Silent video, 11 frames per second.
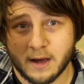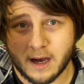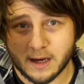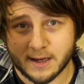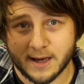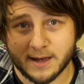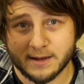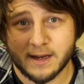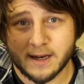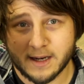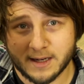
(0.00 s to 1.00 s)

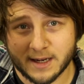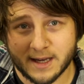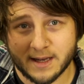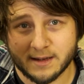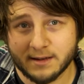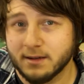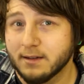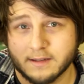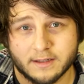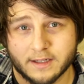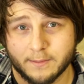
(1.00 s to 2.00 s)
again and again.
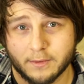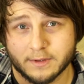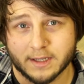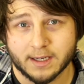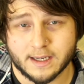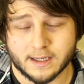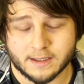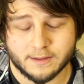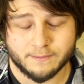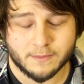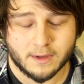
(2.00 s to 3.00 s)
It's as simple as it gets.